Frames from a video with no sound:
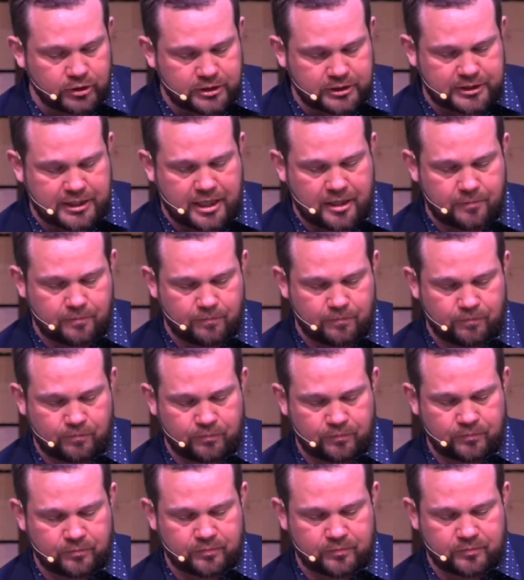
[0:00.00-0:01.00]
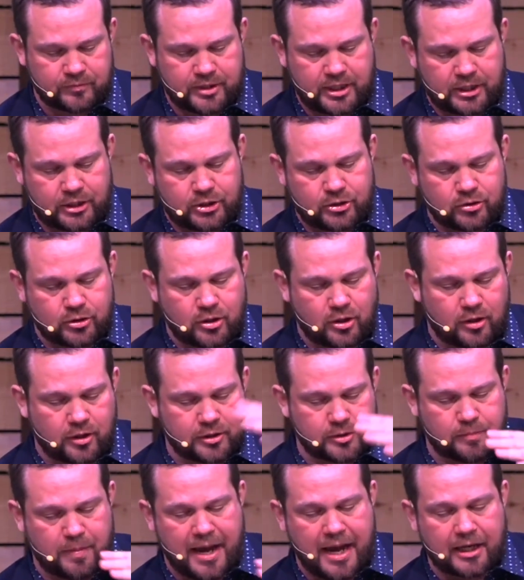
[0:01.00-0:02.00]
step takes your
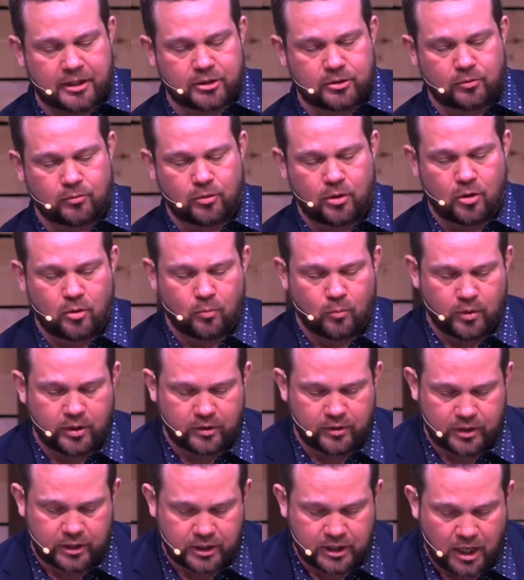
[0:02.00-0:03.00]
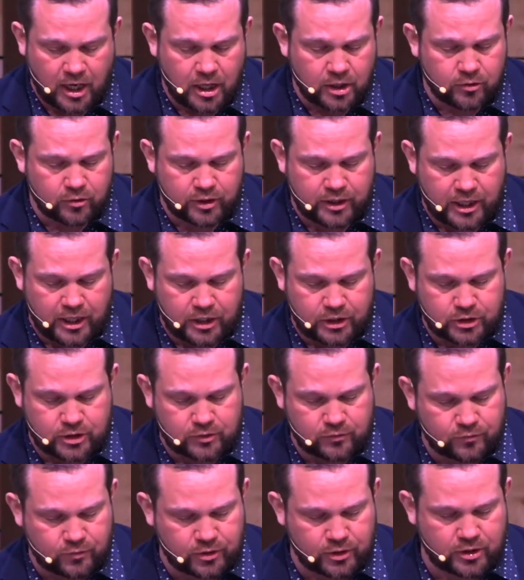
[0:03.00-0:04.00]
cause back to Rome, where the Congregation
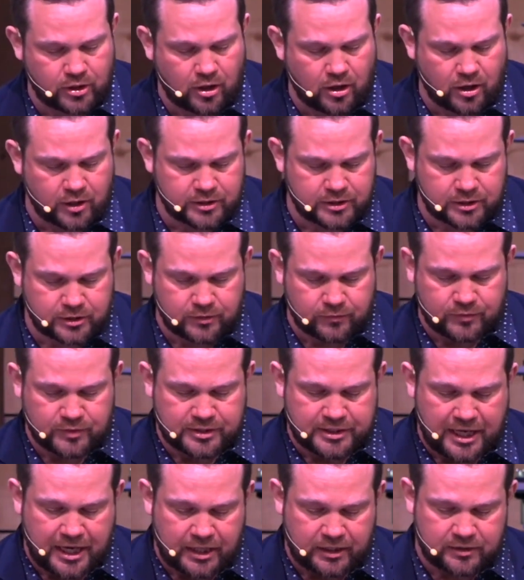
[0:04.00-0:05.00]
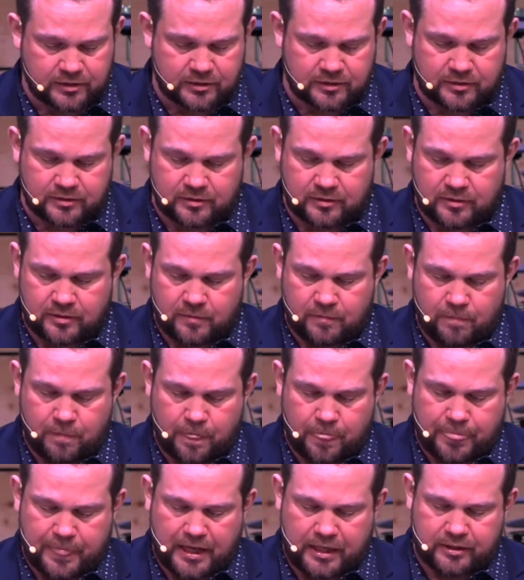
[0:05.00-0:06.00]
for the Causes of Saints,
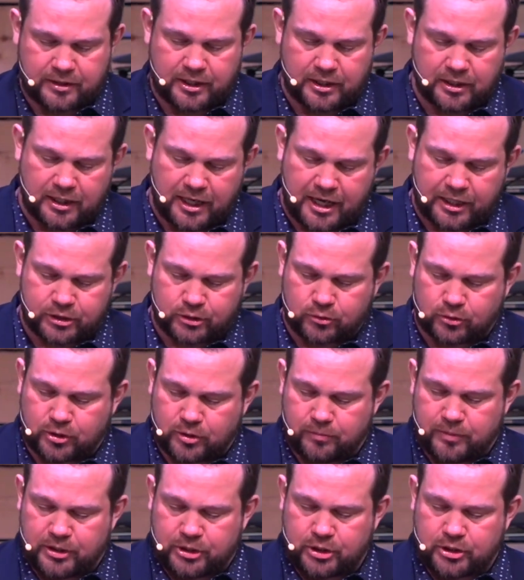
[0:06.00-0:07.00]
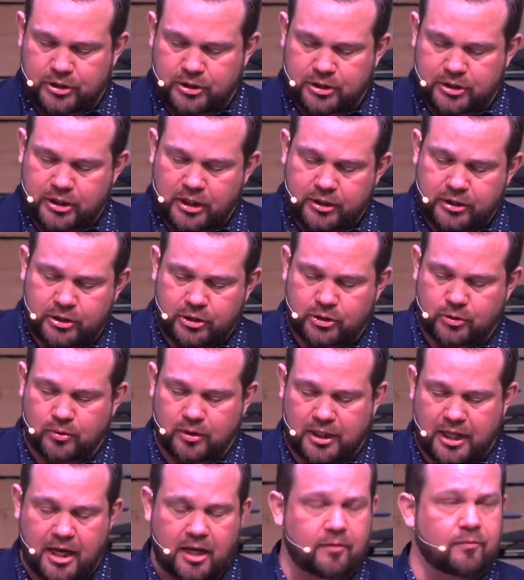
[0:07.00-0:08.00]
a theological commission, studies your
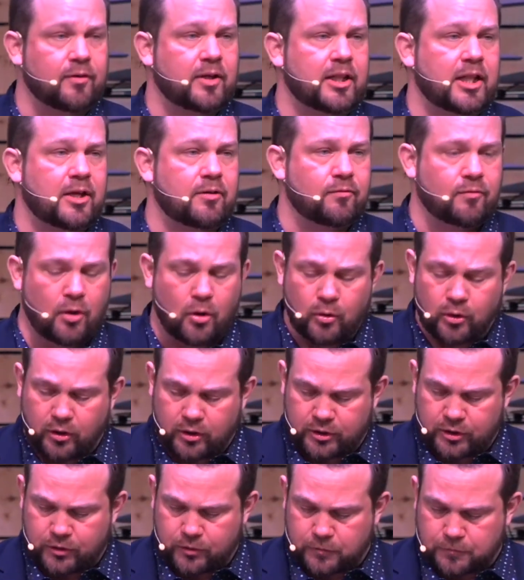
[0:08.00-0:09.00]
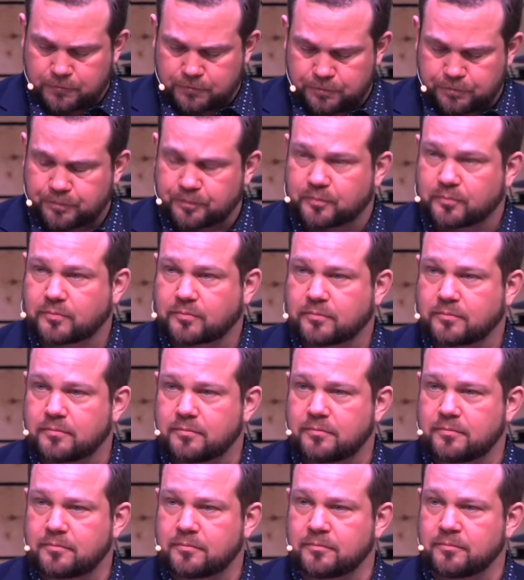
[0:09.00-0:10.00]
life and they vote on you.
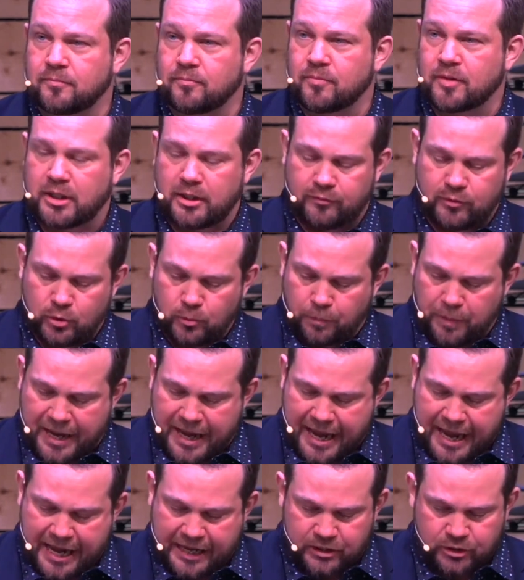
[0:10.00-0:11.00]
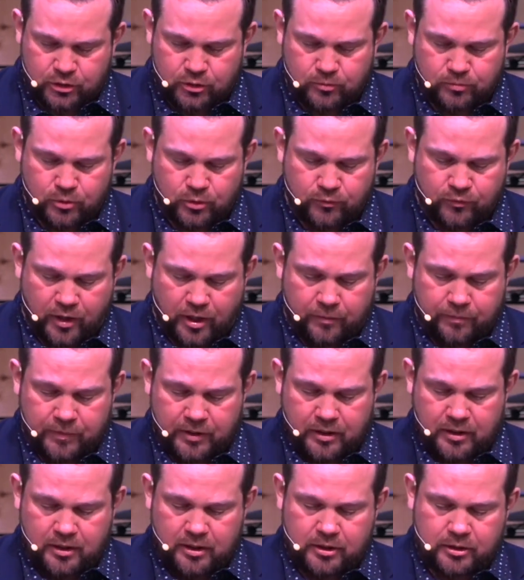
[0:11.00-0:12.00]
If you pass, you move up
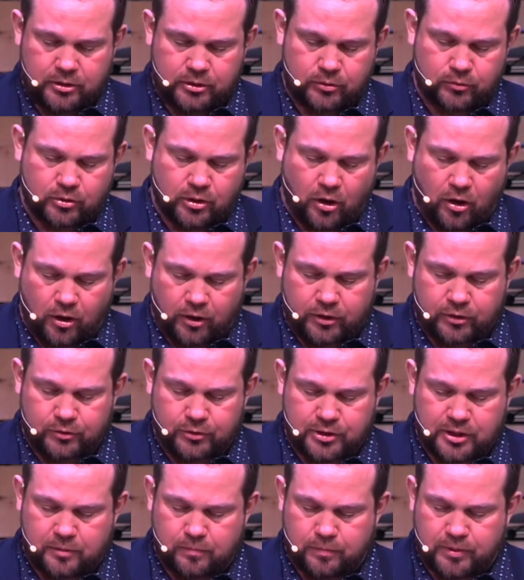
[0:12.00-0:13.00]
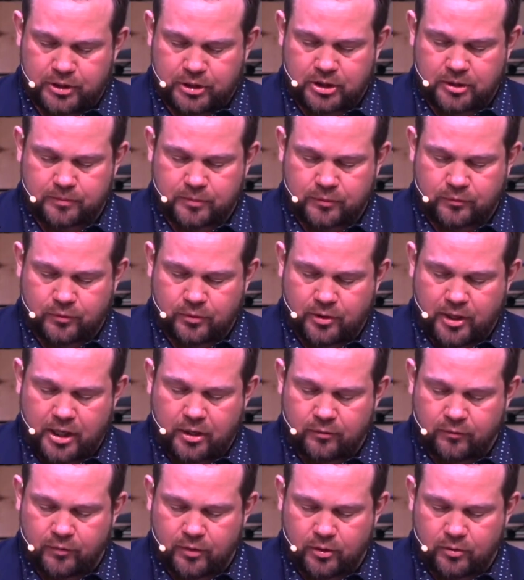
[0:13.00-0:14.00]
to cardinals and bishops for their
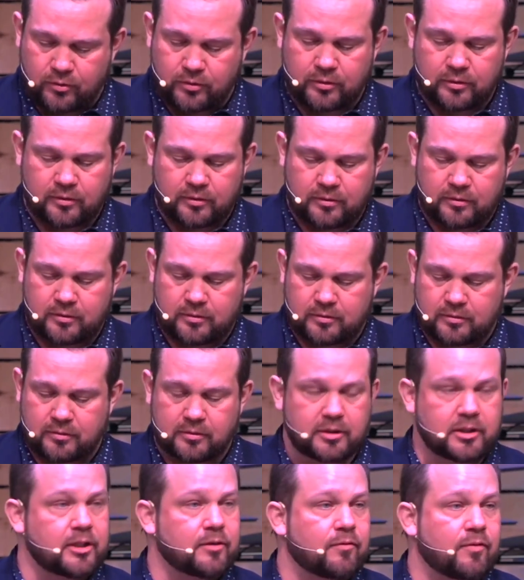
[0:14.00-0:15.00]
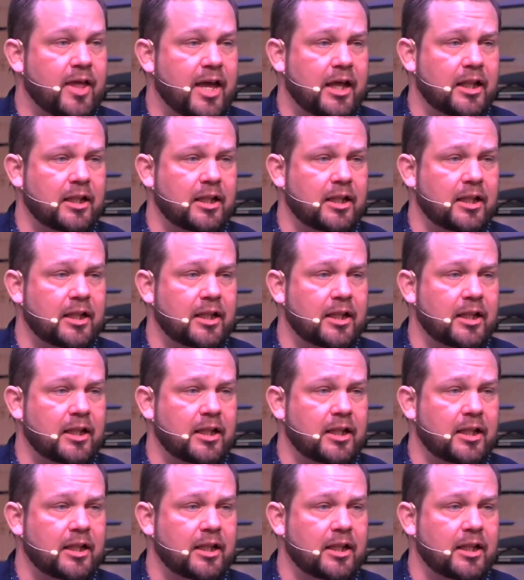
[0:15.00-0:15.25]
vote. If they